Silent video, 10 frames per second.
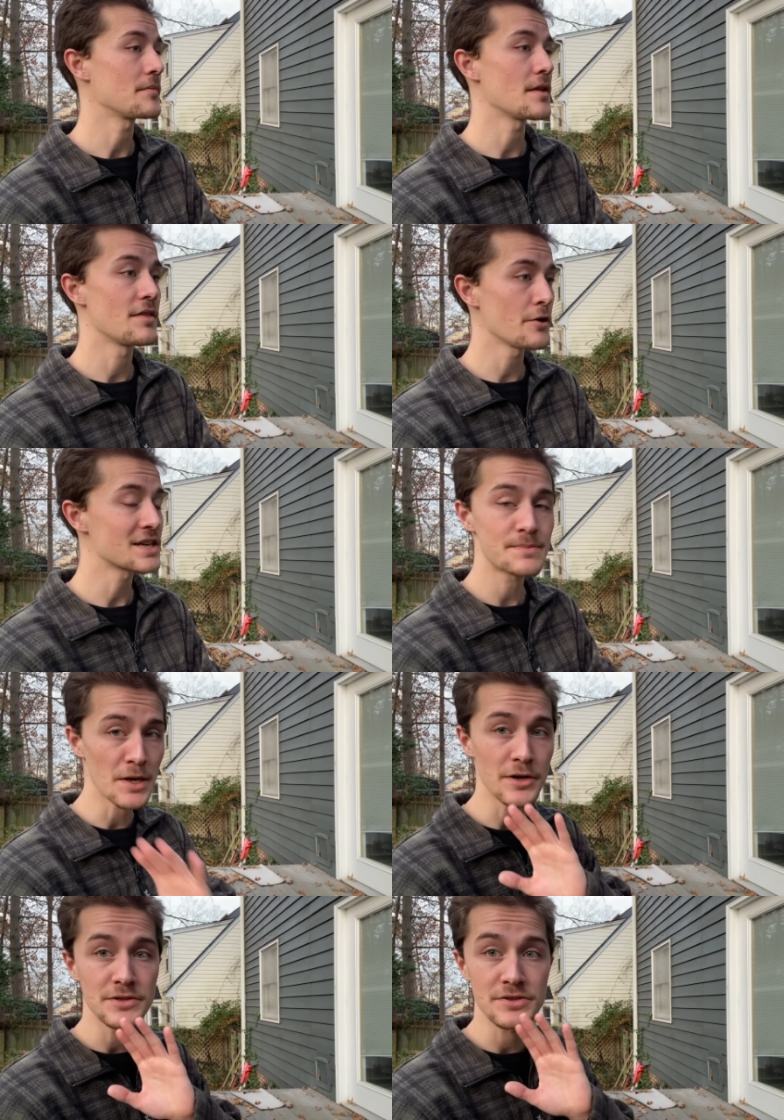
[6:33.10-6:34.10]
their
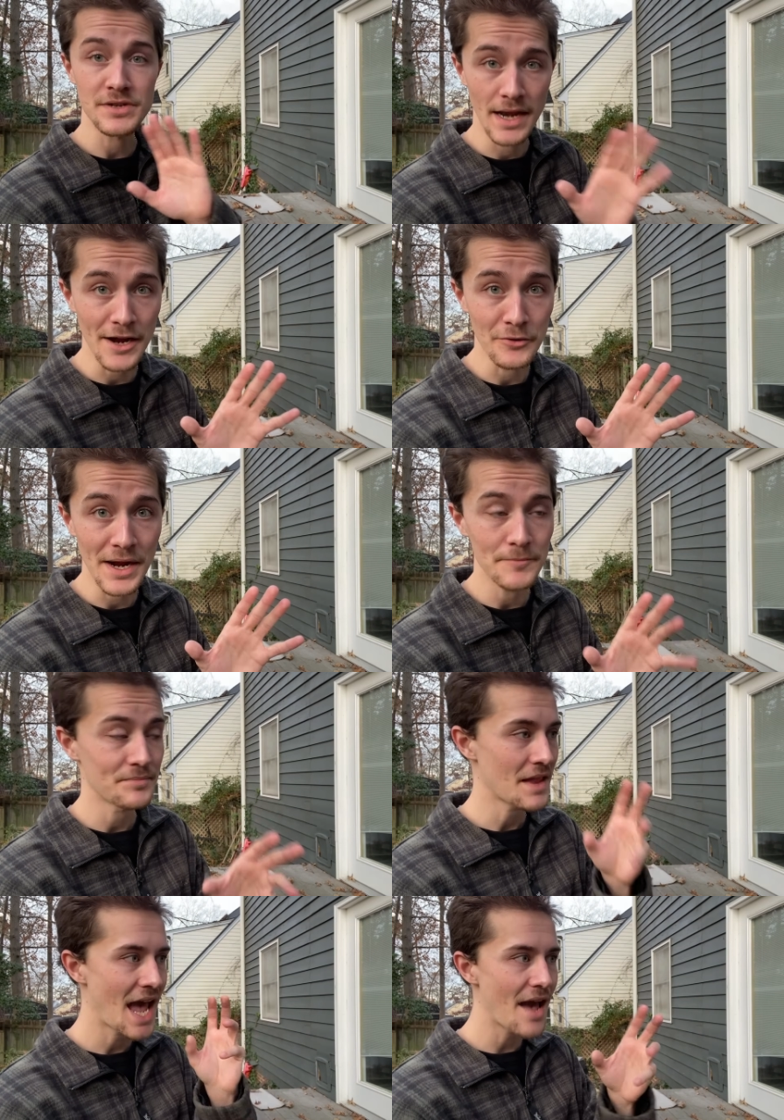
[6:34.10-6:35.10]
experiences are not great.
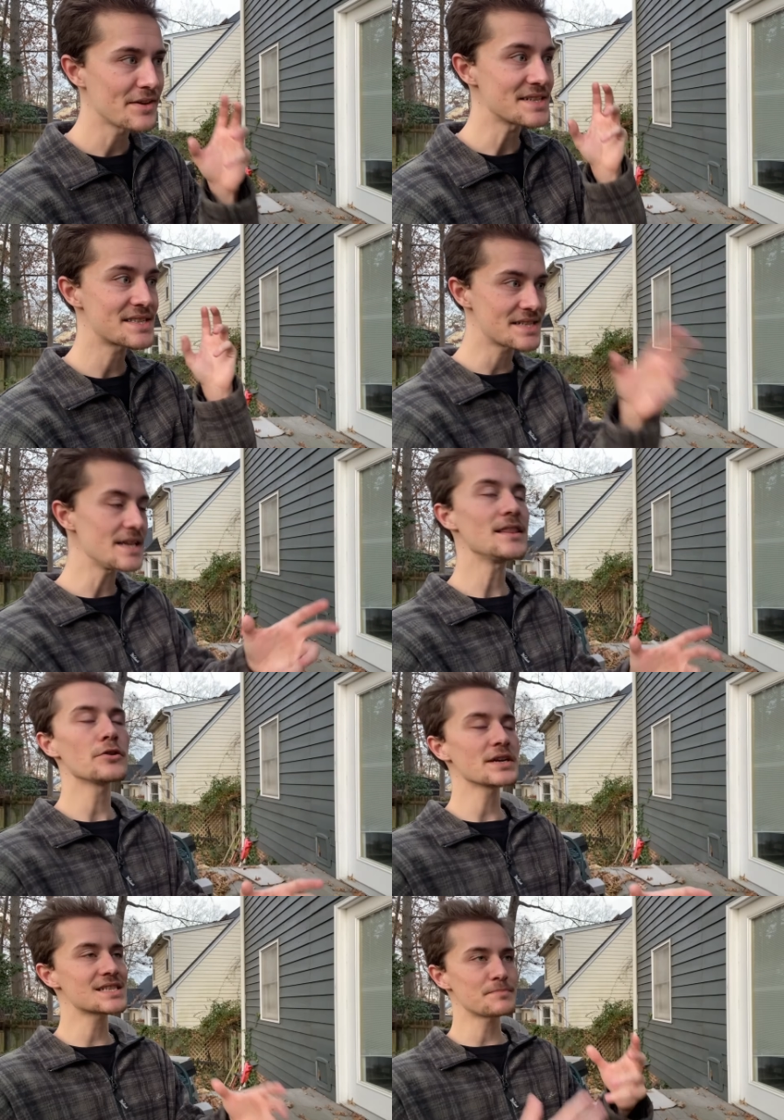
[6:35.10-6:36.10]
Having seen their
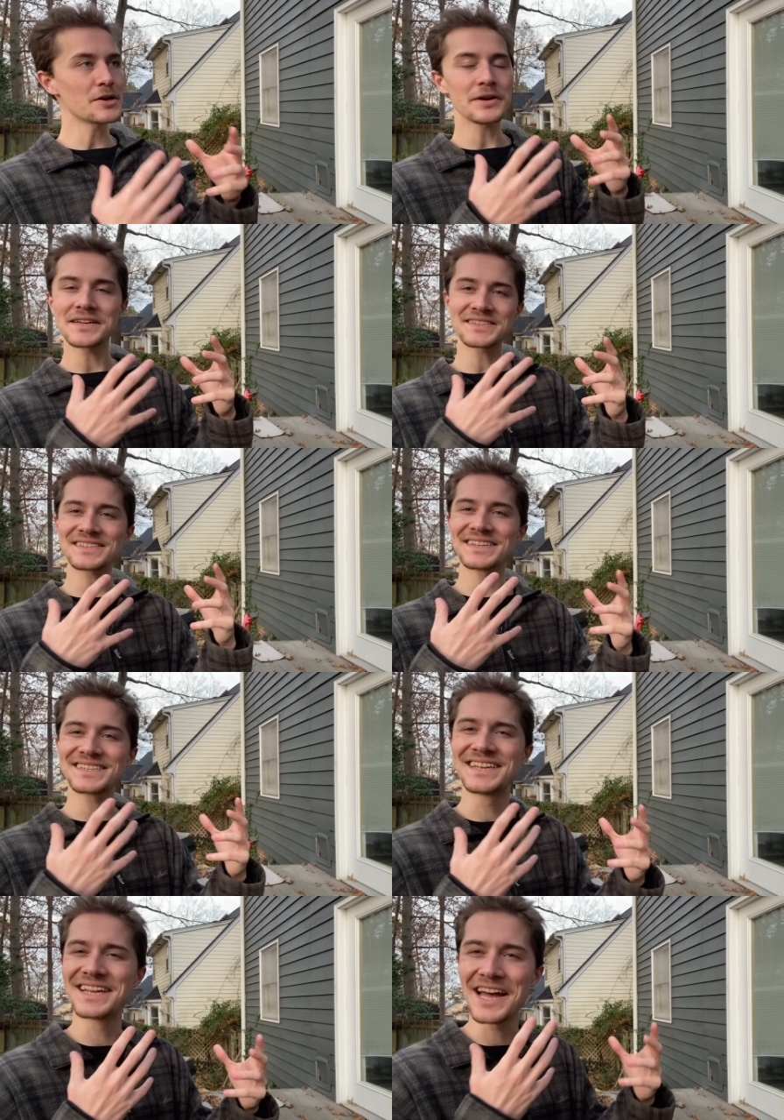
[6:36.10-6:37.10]

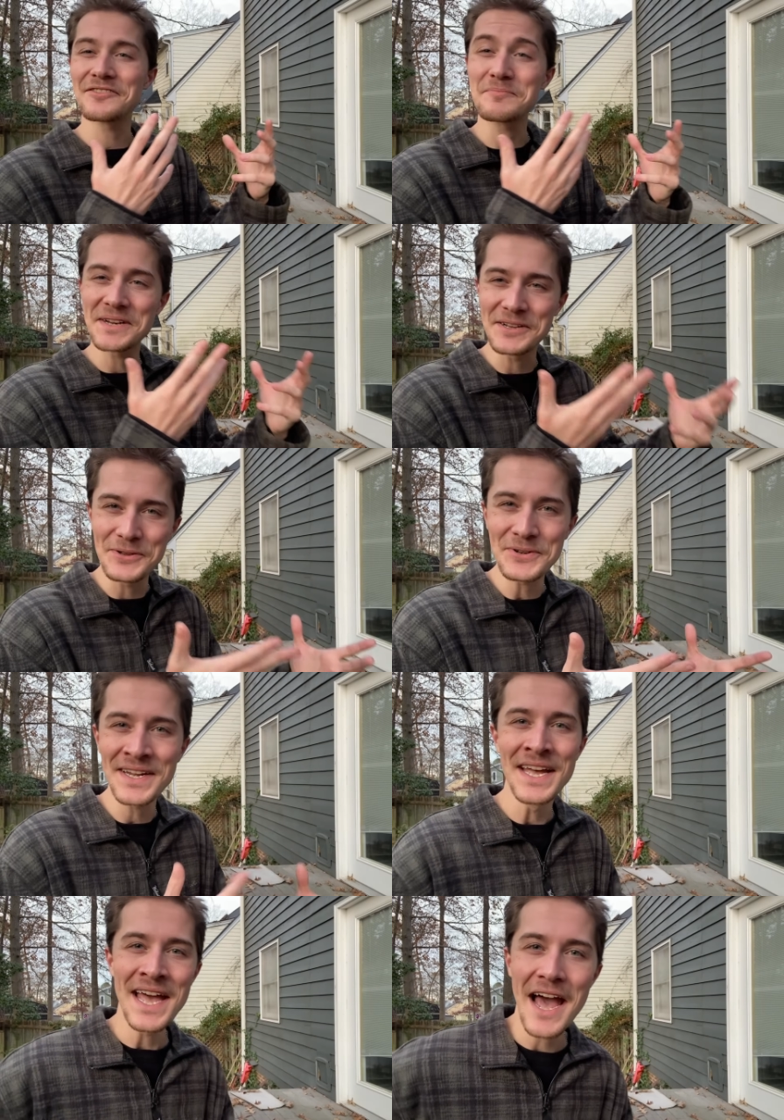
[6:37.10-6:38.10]
experiences, having been glutened
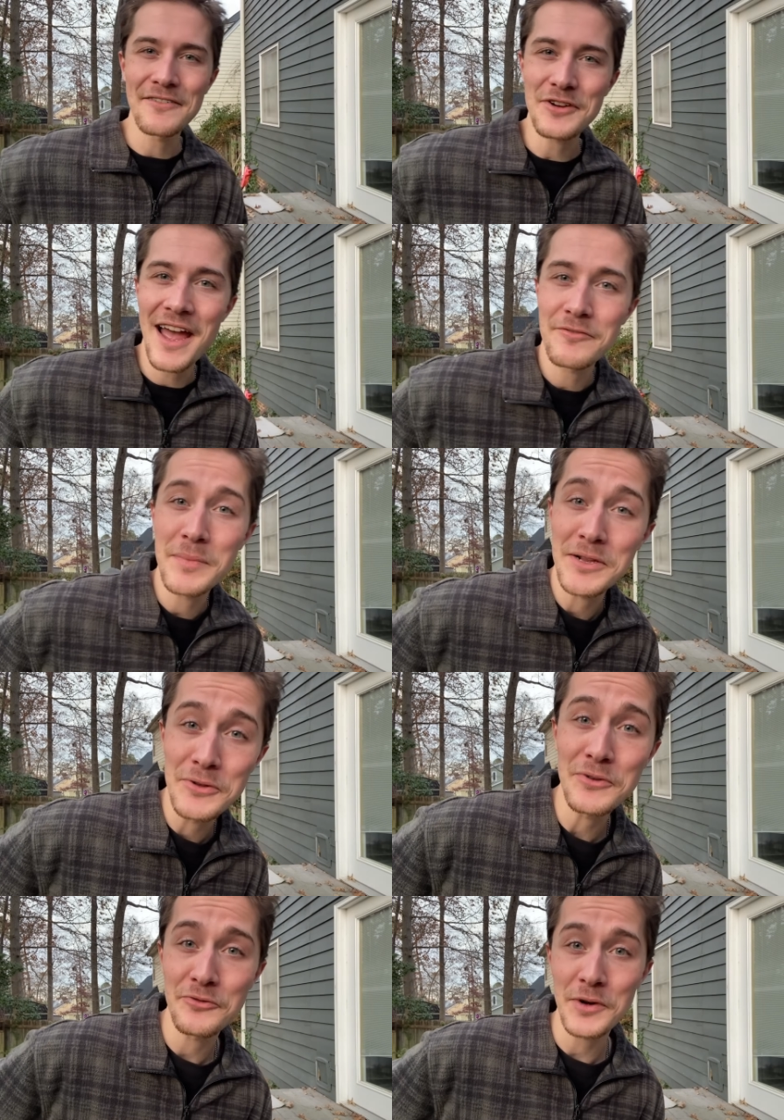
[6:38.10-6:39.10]
after having been
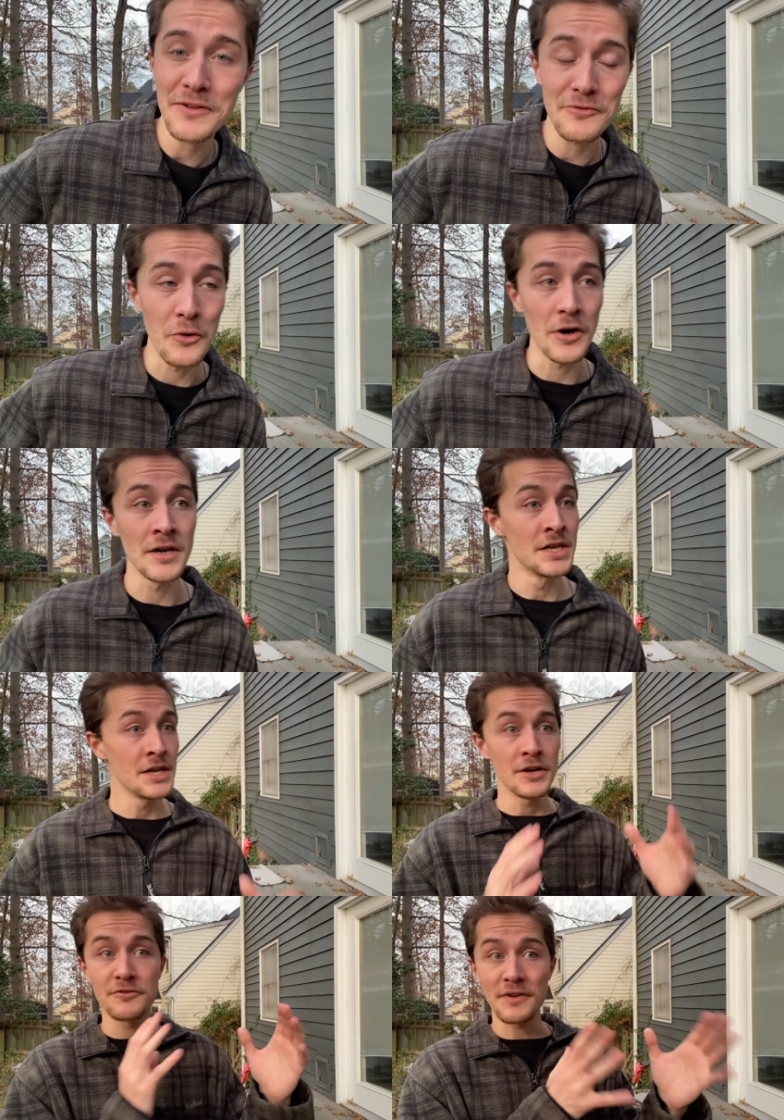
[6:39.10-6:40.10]
gluten-free for
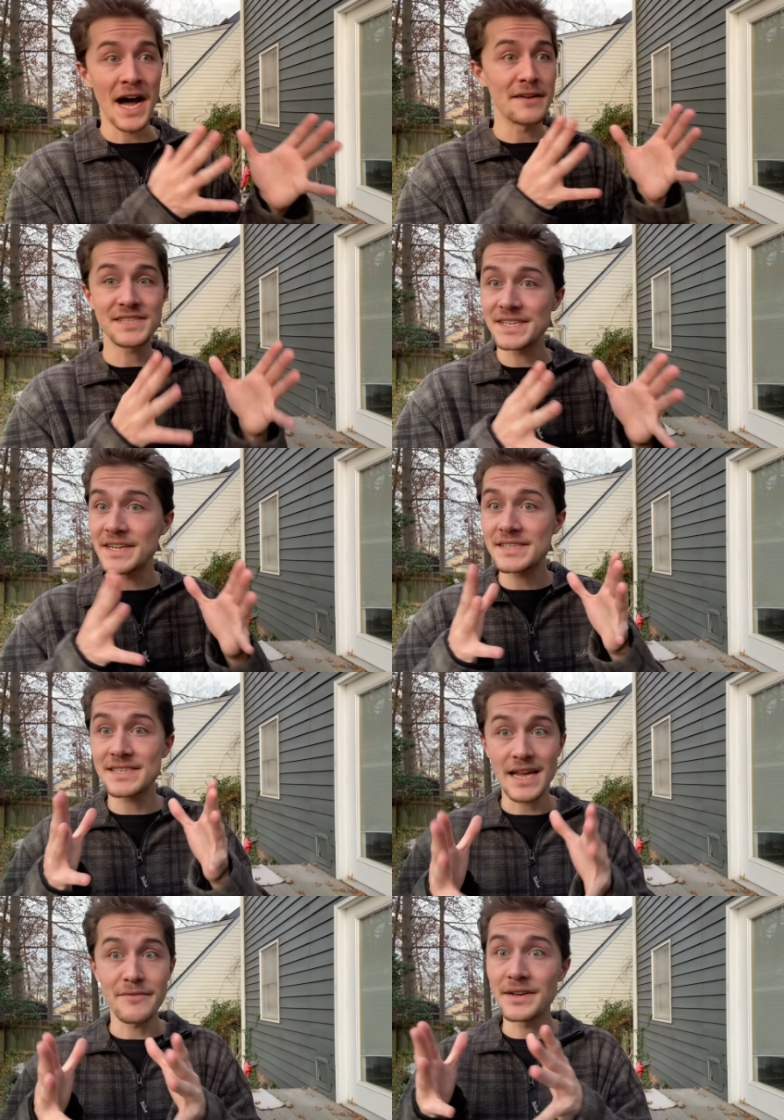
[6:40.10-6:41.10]
5, 6,
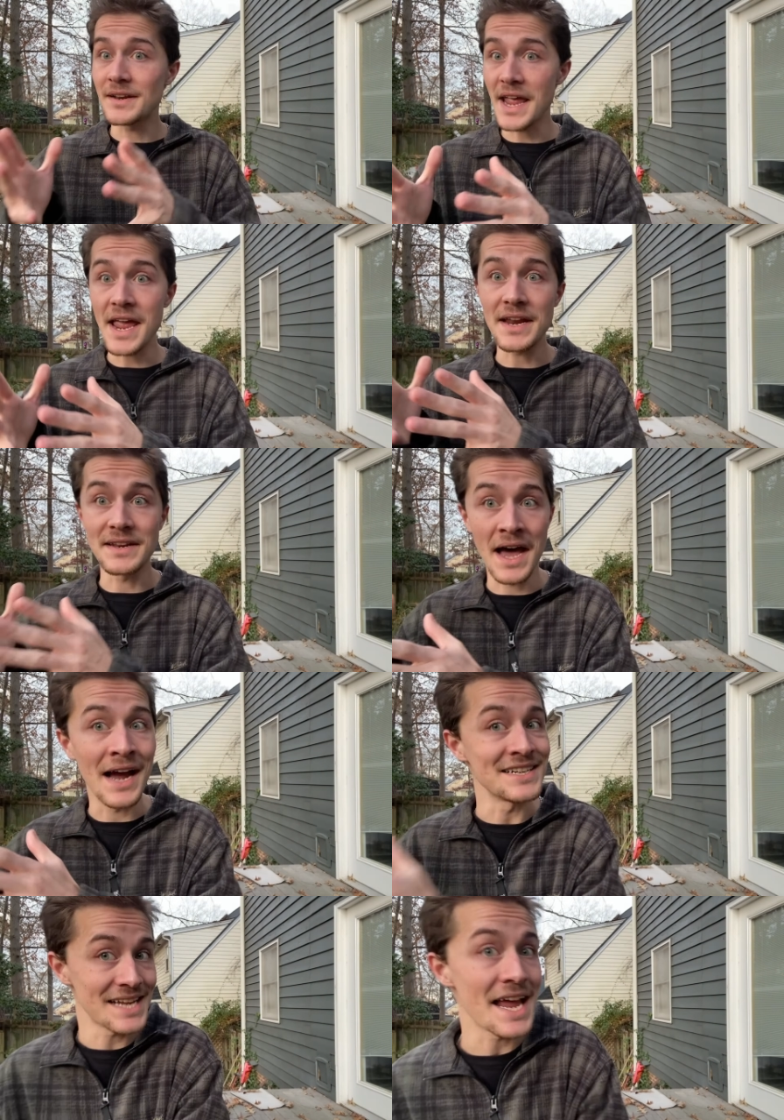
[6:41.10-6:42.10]
7, 8,
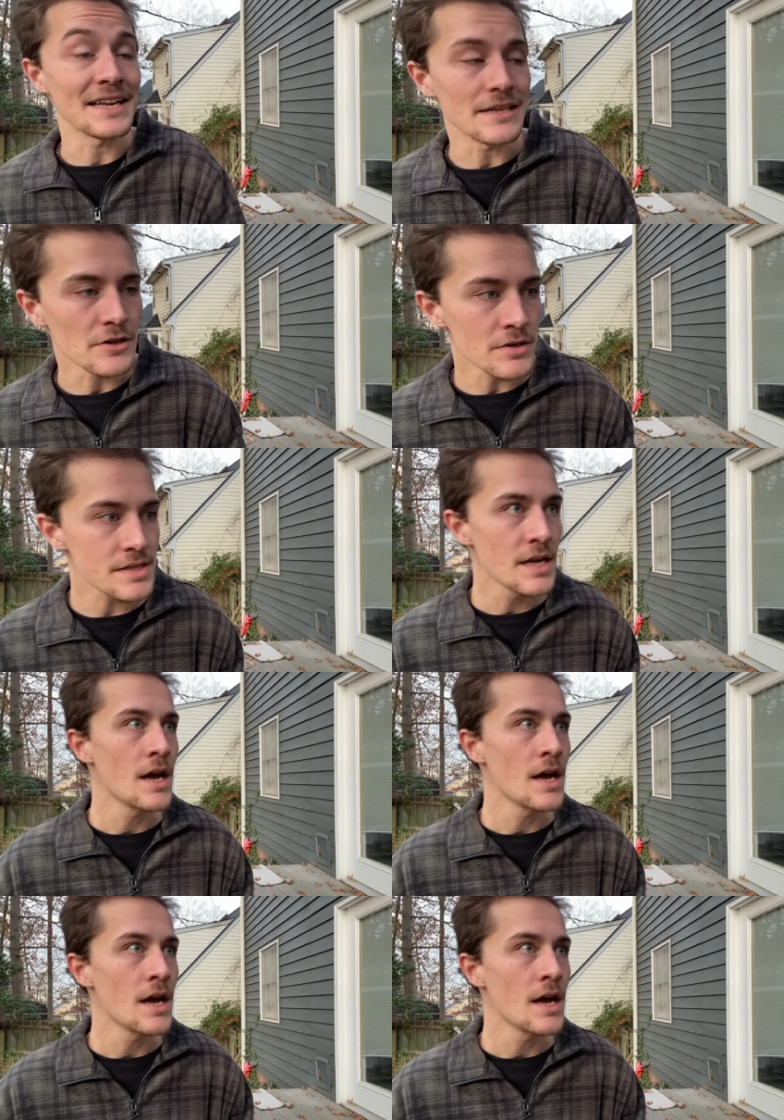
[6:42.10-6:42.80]
9, 10 years,